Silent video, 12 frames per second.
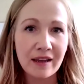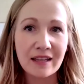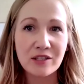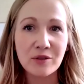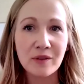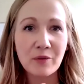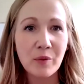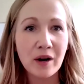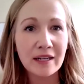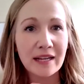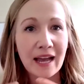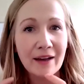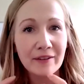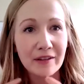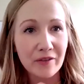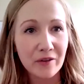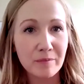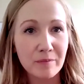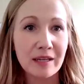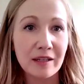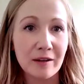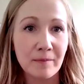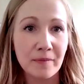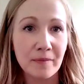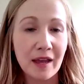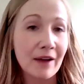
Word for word: And so they wanted to have another medium that